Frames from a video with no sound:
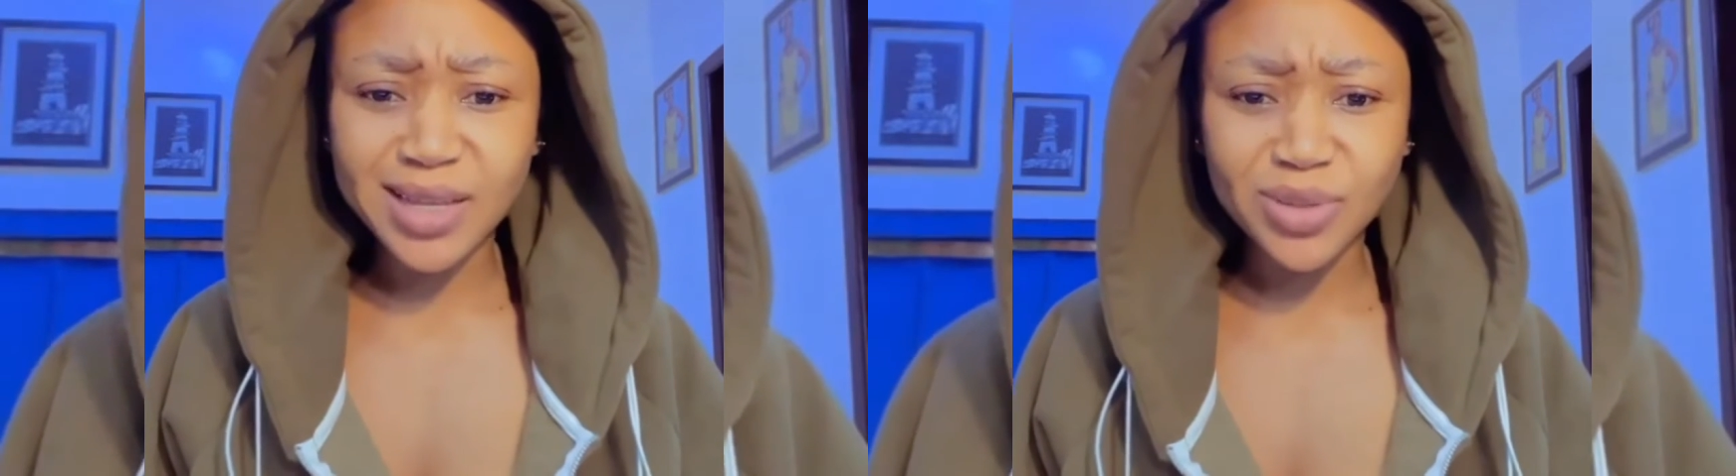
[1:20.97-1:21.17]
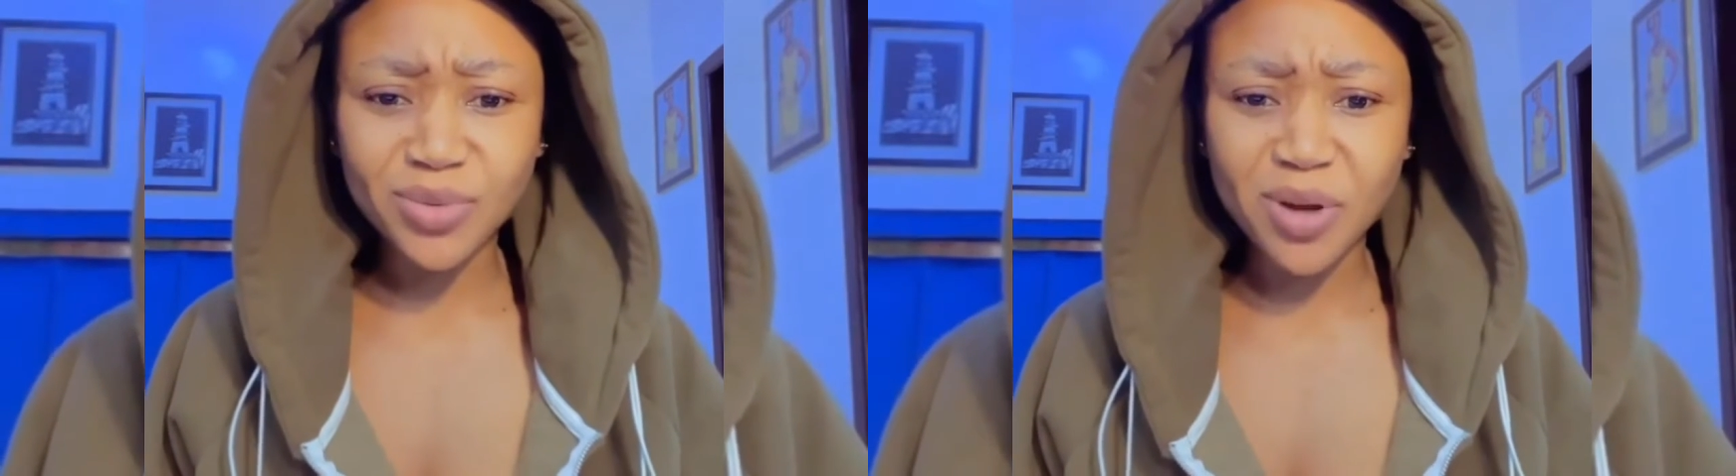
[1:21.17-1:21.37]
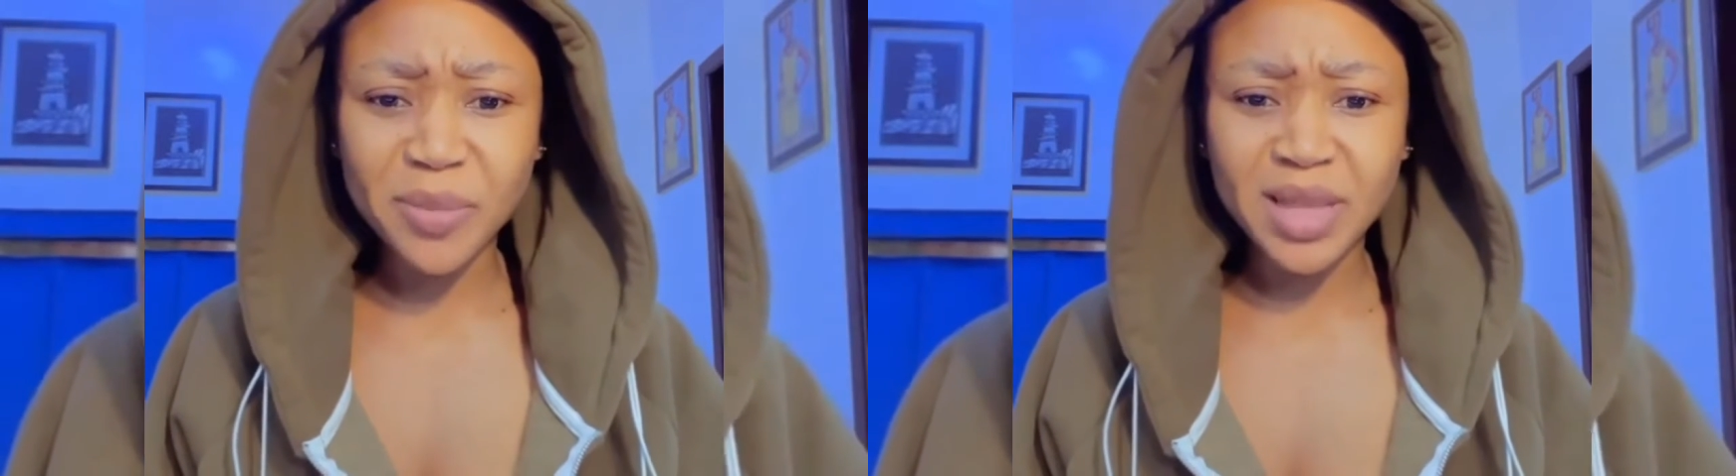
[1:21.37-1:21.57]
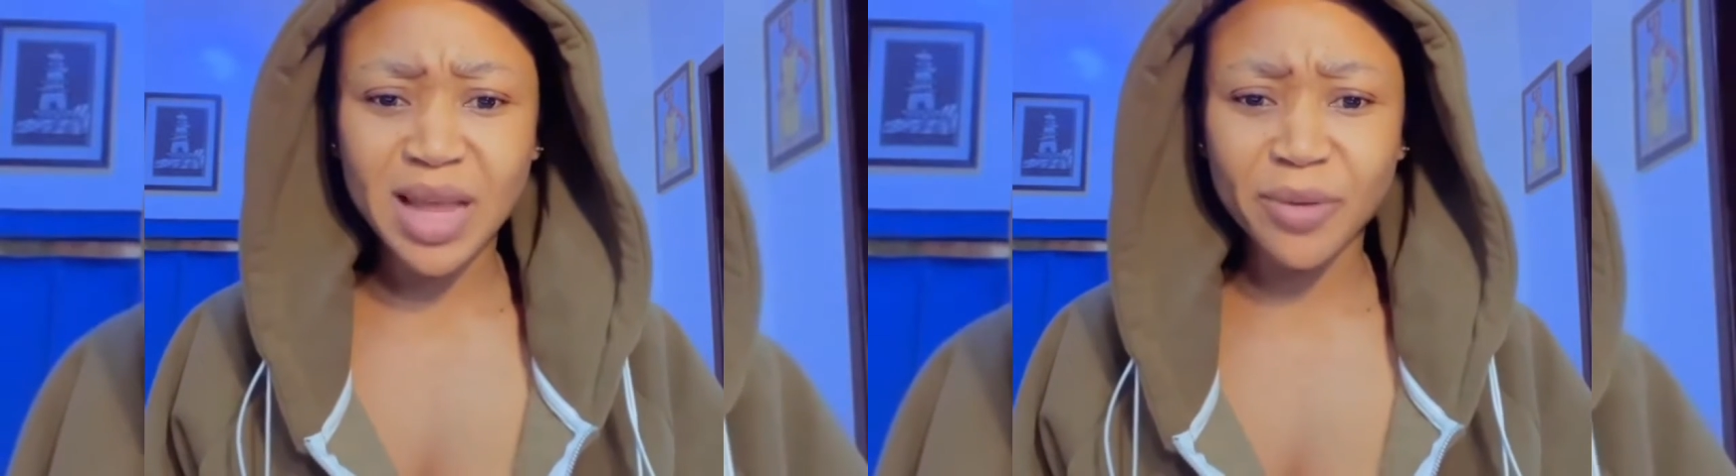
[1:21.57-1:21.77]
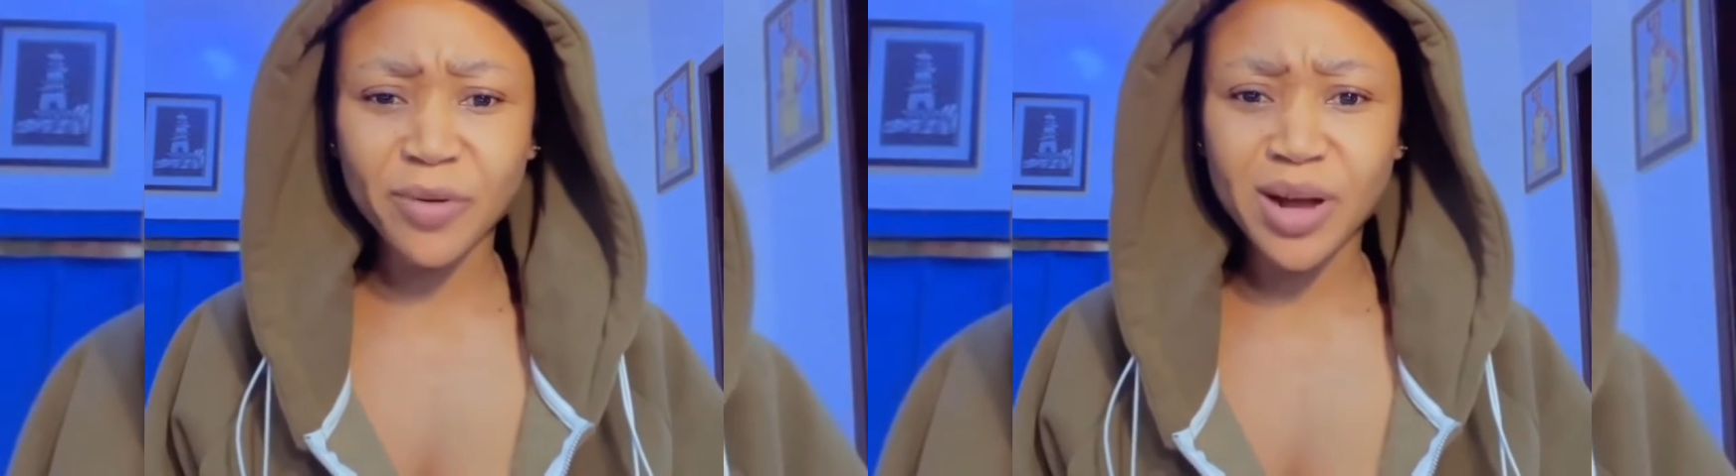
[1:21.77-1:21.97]
is roaming
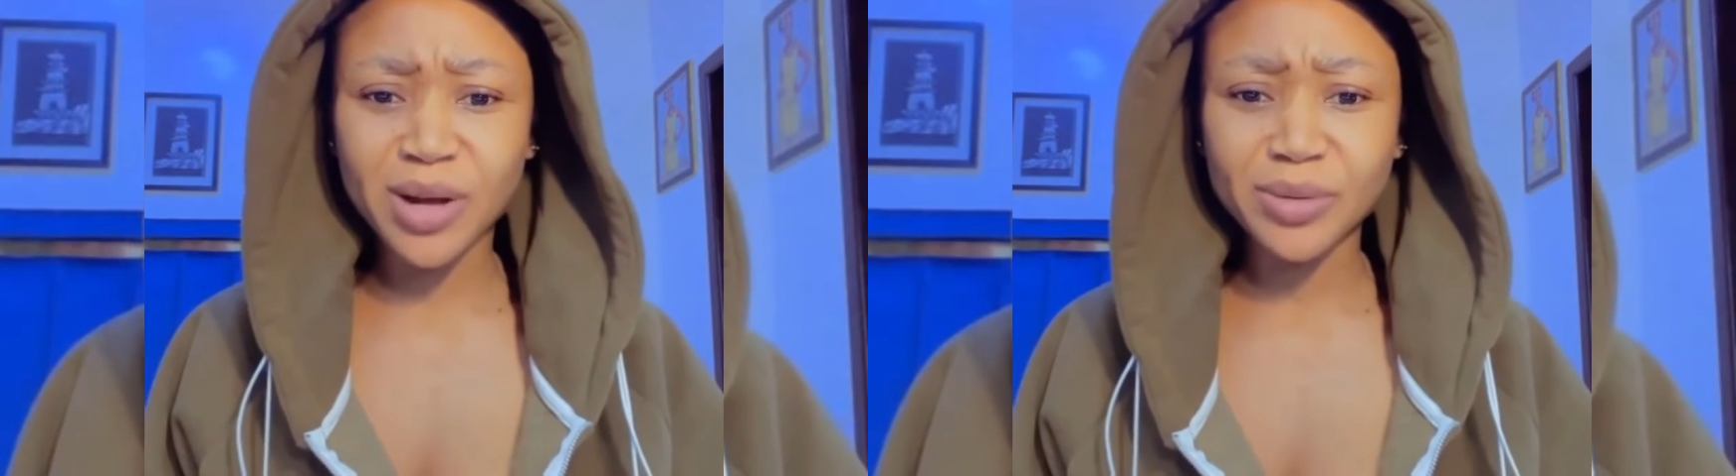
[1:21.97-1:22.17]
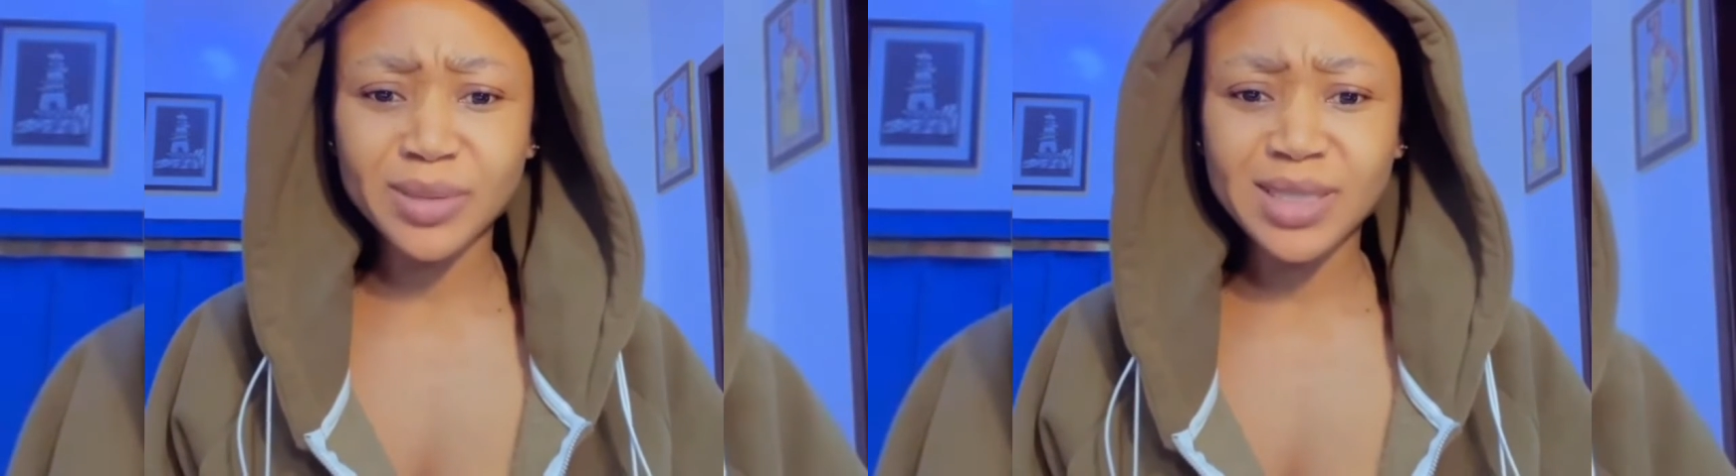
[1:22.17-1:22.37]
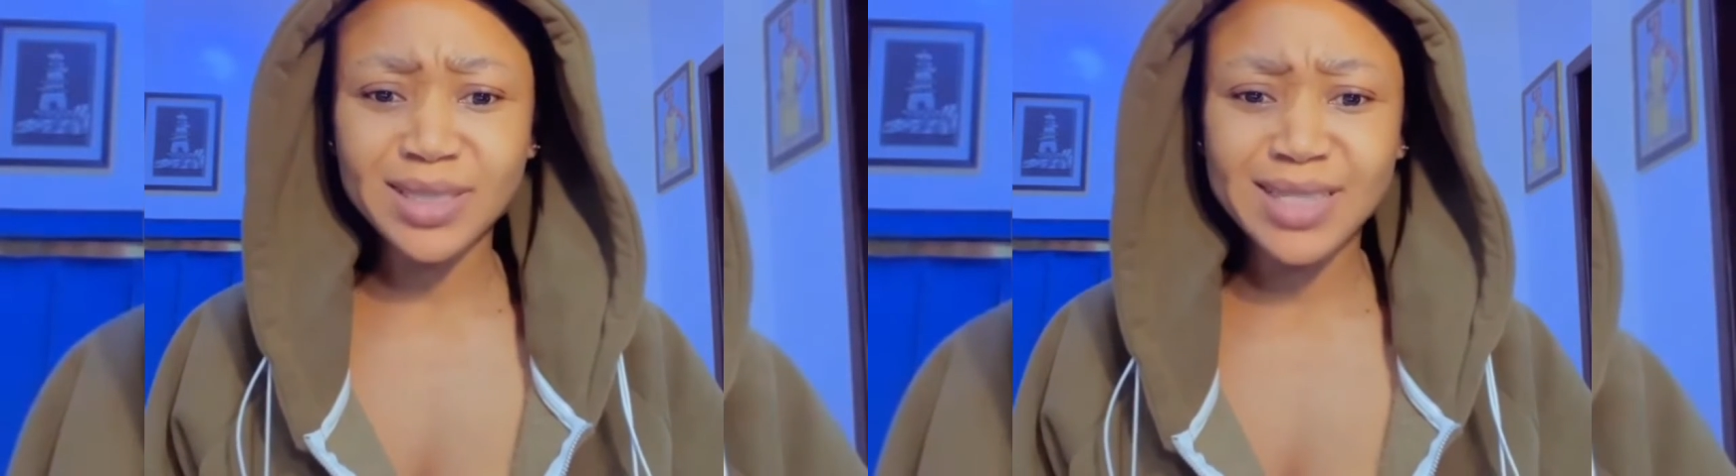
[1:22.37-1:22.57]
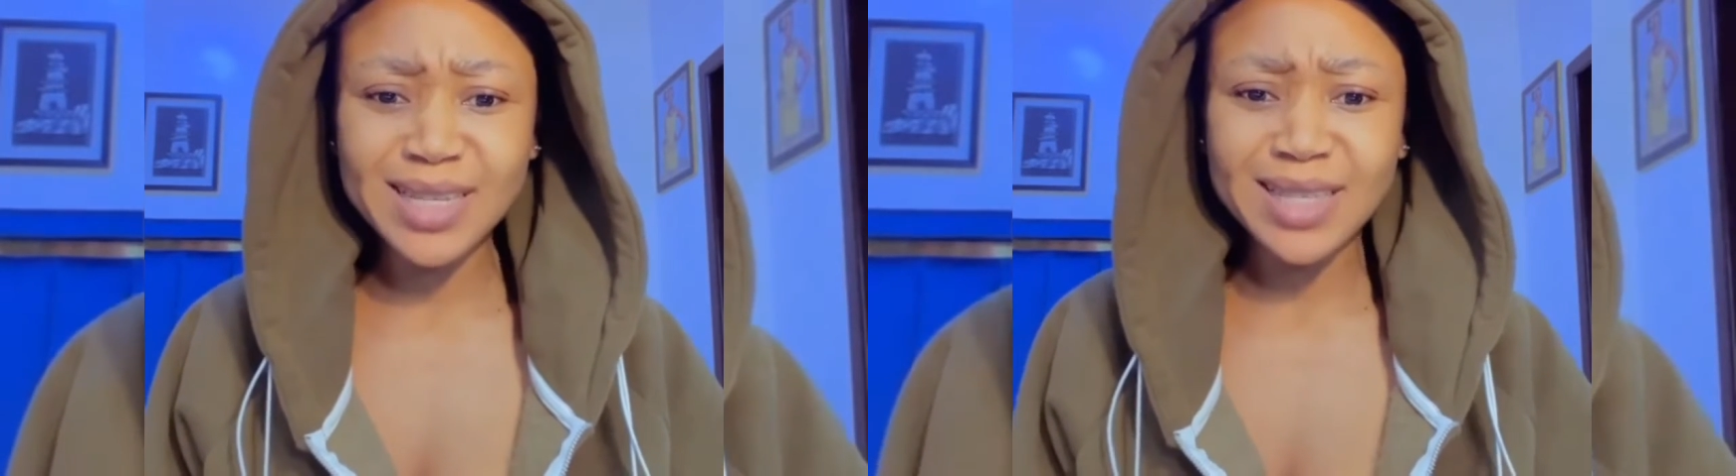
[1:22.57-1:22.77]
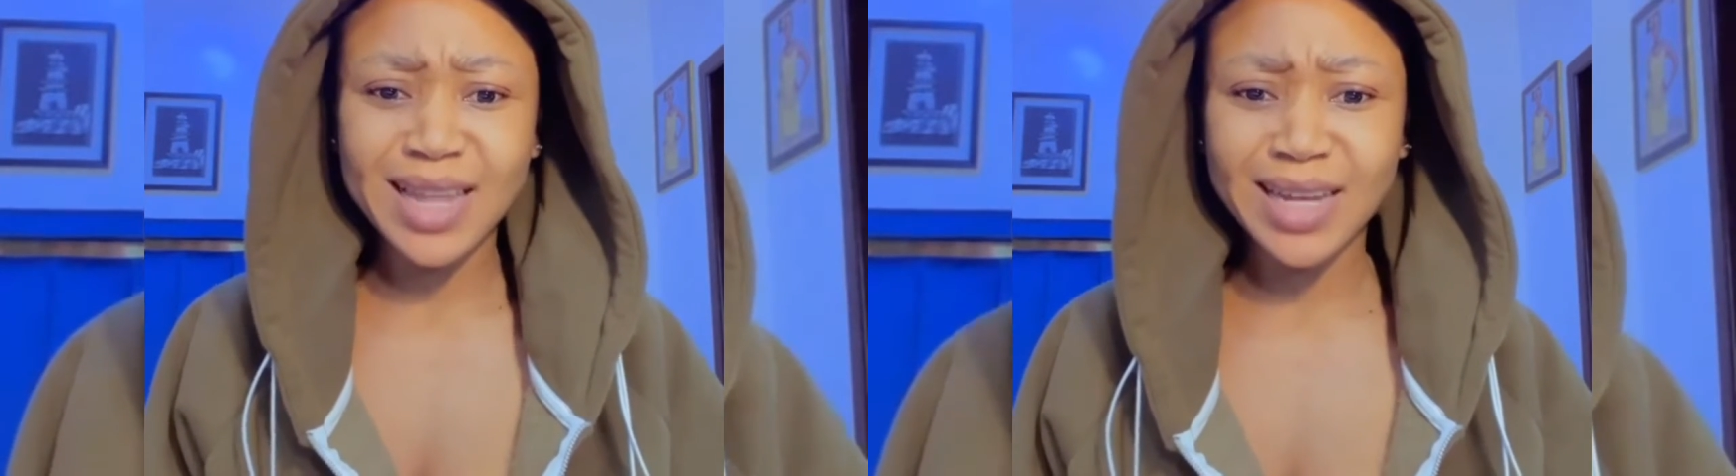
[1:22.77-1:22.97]
around
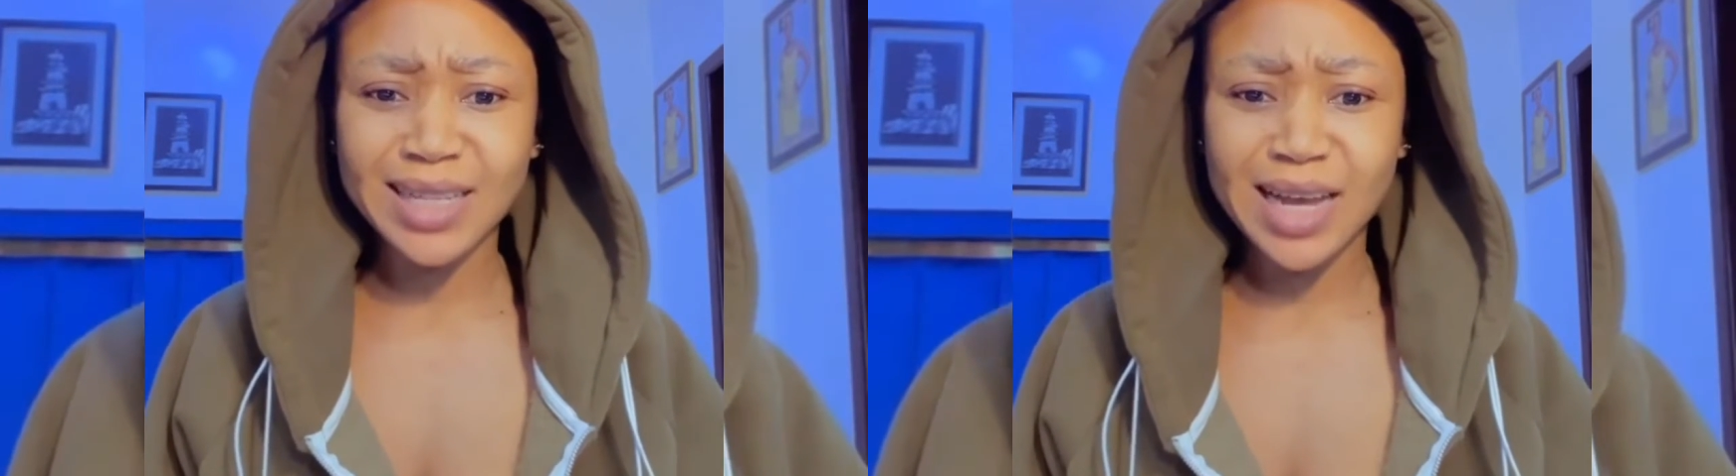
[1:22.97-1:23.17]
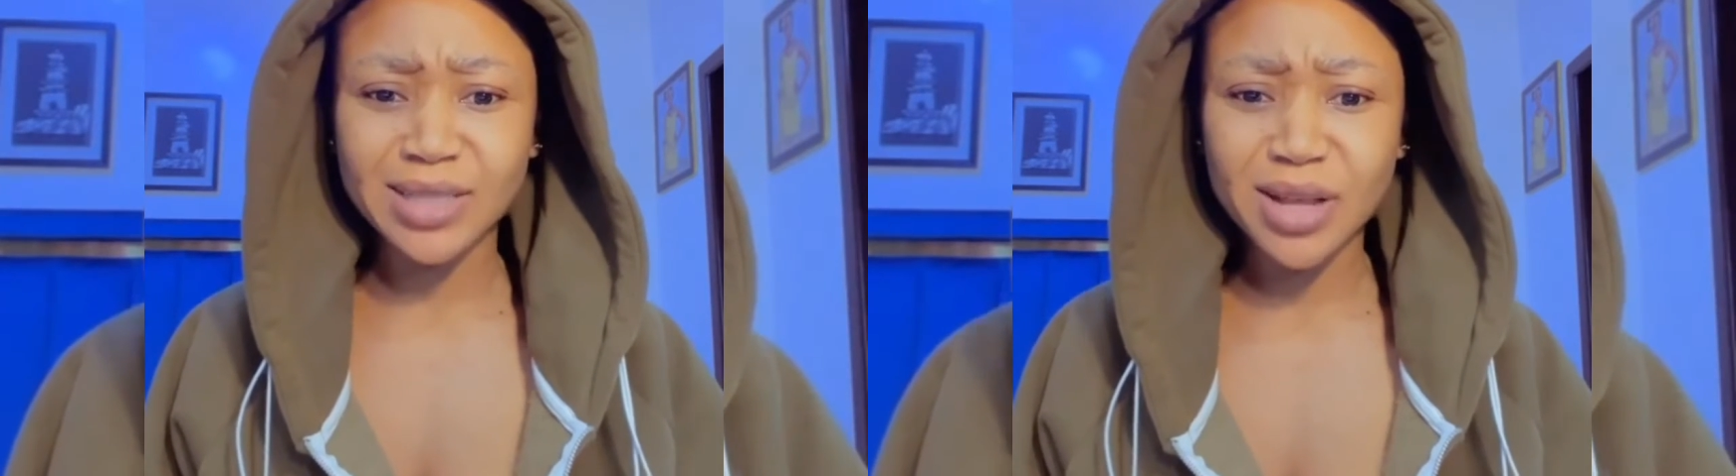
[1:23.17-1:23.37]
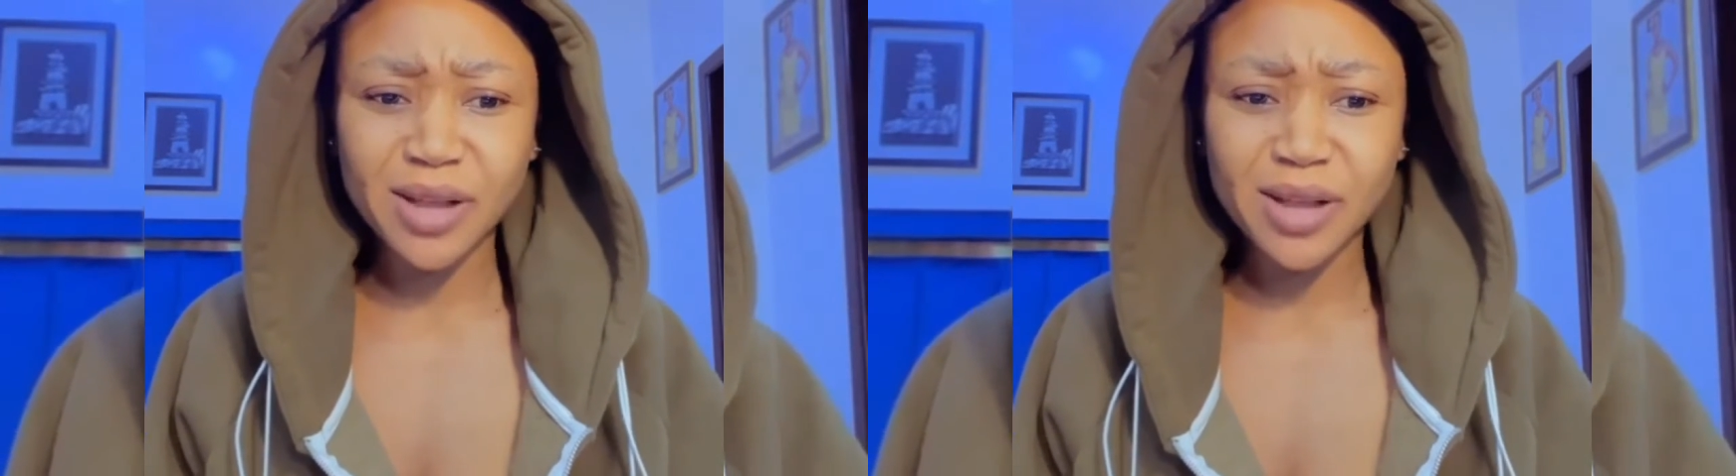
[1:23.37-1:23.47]
just like that?